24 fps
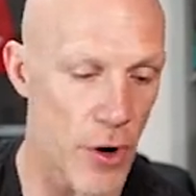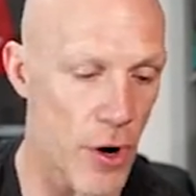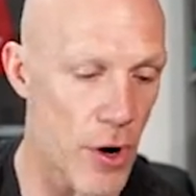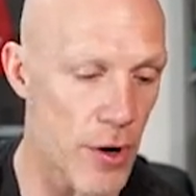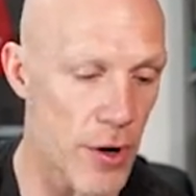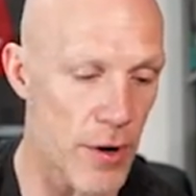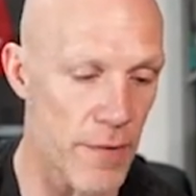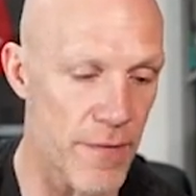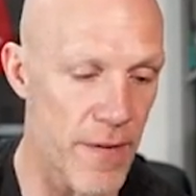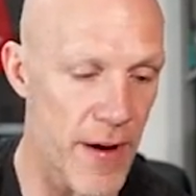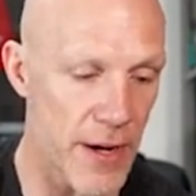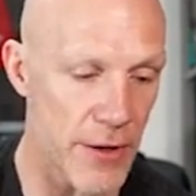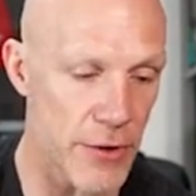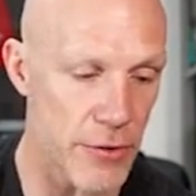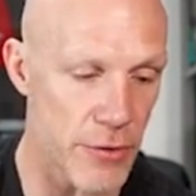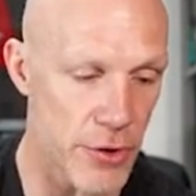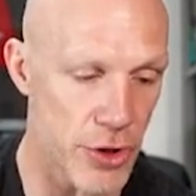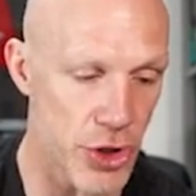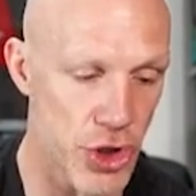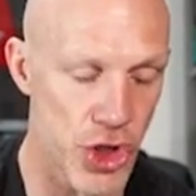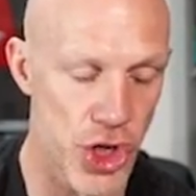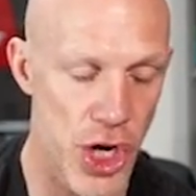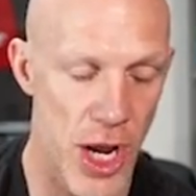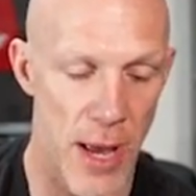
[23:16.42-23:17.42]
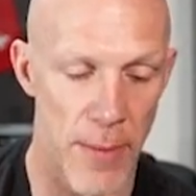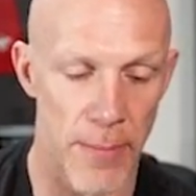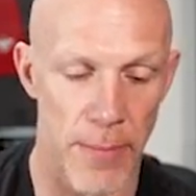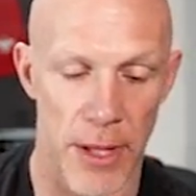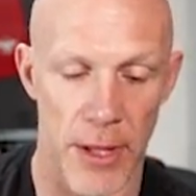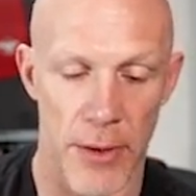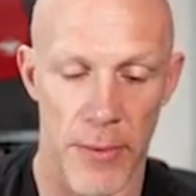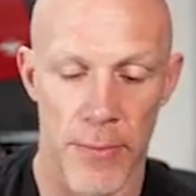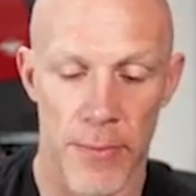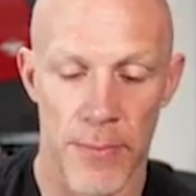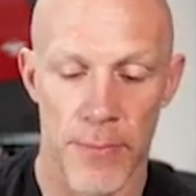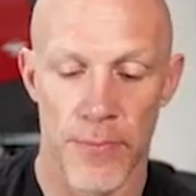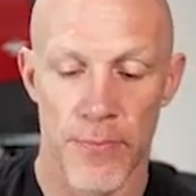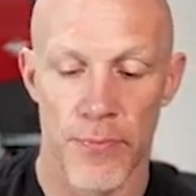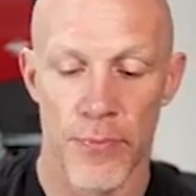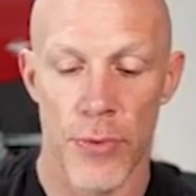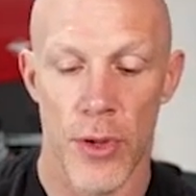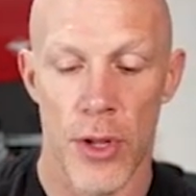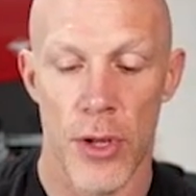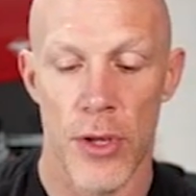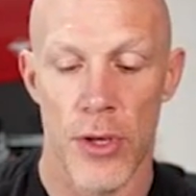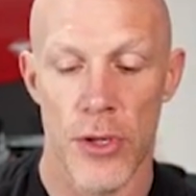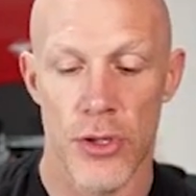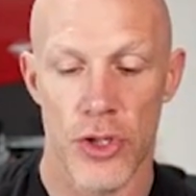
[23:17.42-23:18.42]
artifact or enchantment.
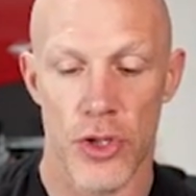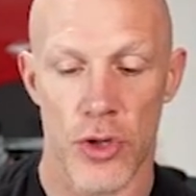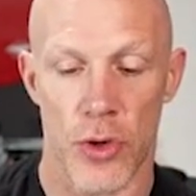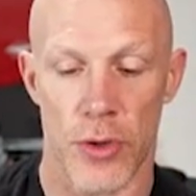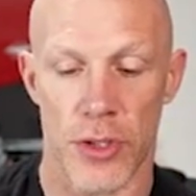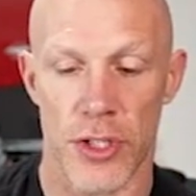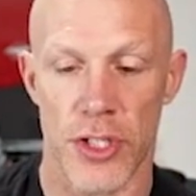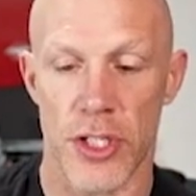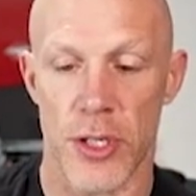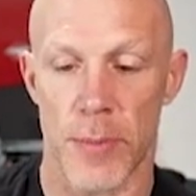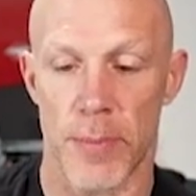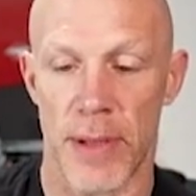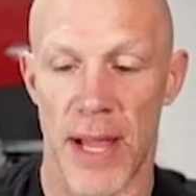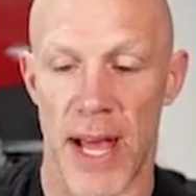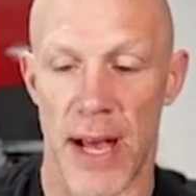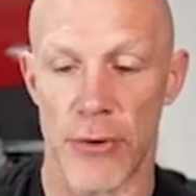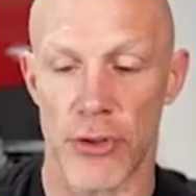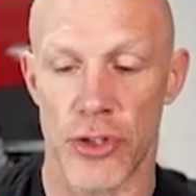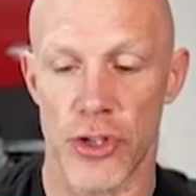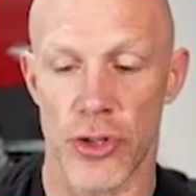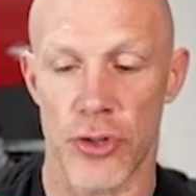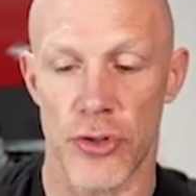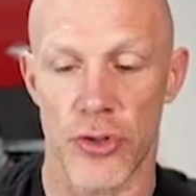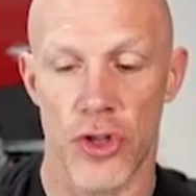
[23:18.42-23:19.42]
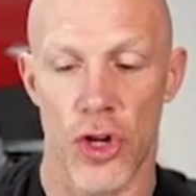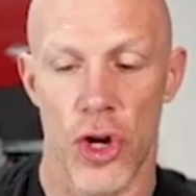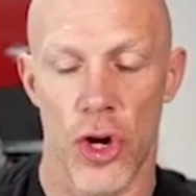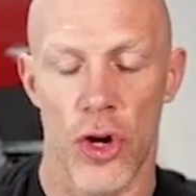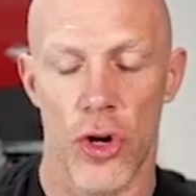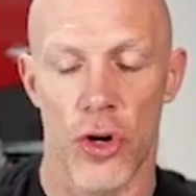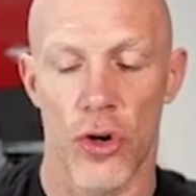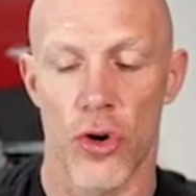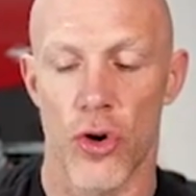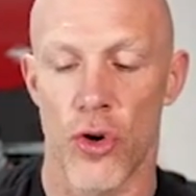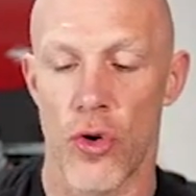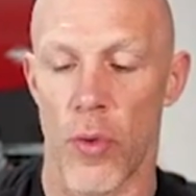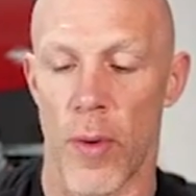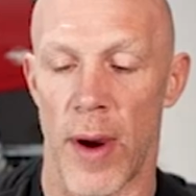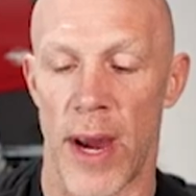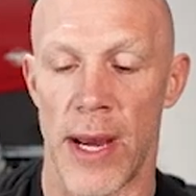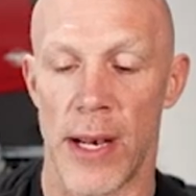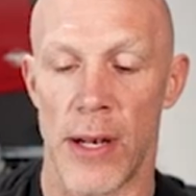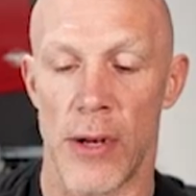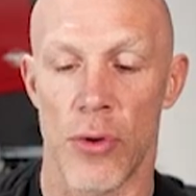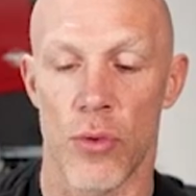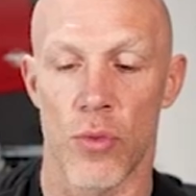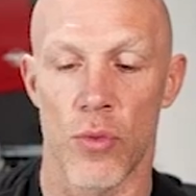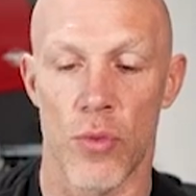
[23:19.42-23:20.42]
Swords to Plowshares,
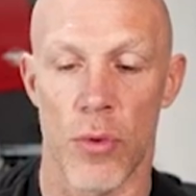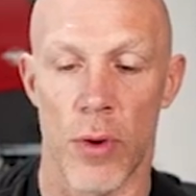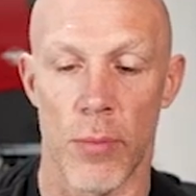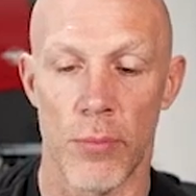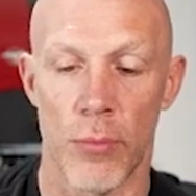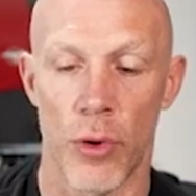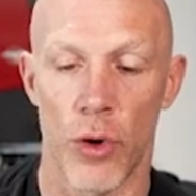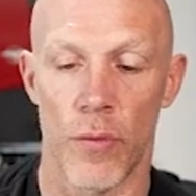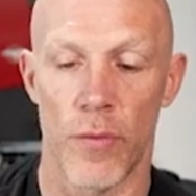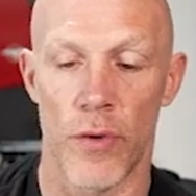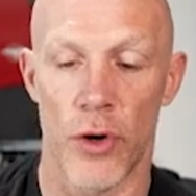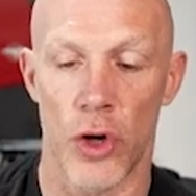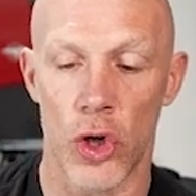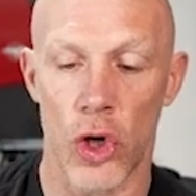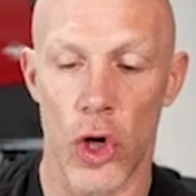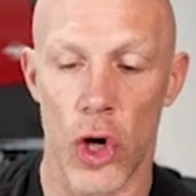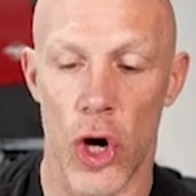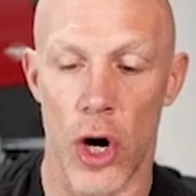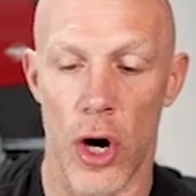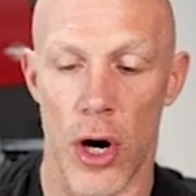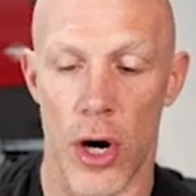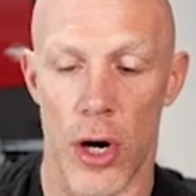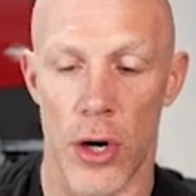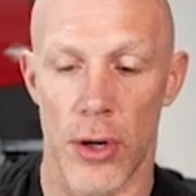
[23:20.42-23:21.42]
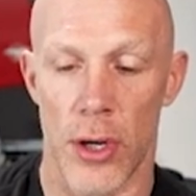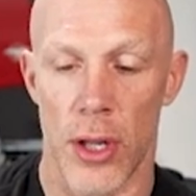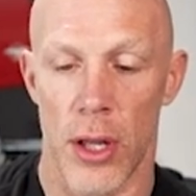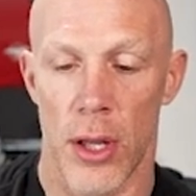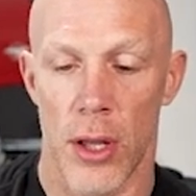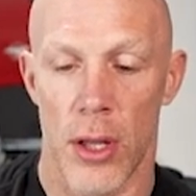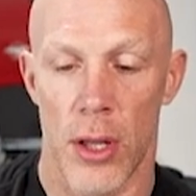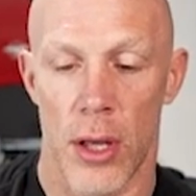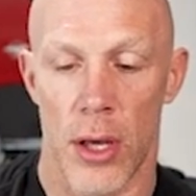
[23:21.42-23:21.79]
great removal card.